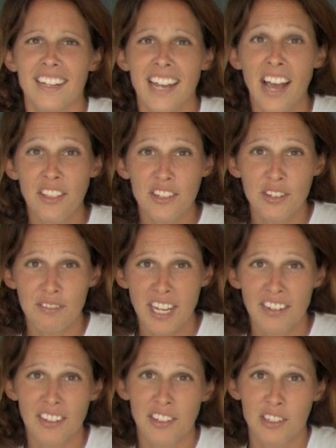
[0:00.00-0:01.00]
Now that you've
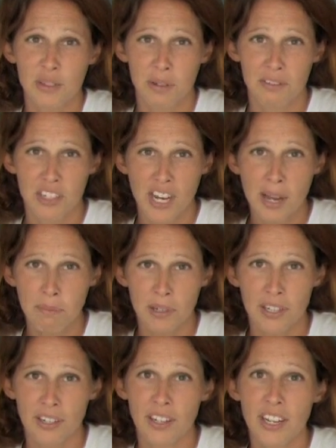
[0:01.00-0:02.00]
downloaded Swift
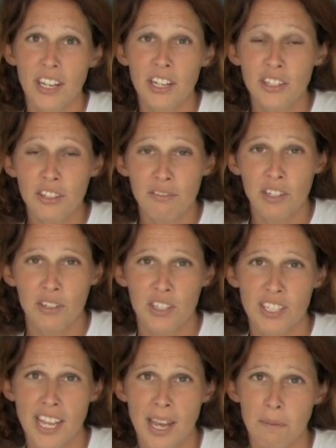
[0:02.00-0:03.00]
Shopper, here's a few
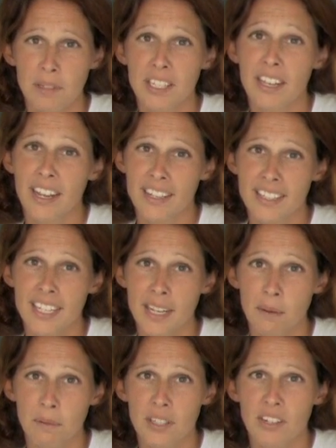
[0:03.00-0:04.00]
steps and
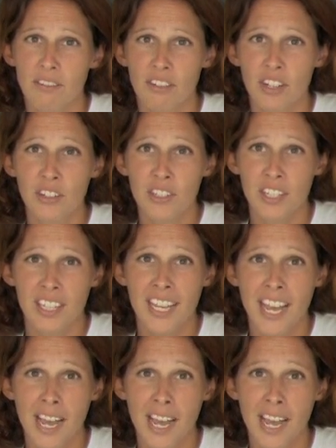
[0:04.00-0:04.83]
tips for using the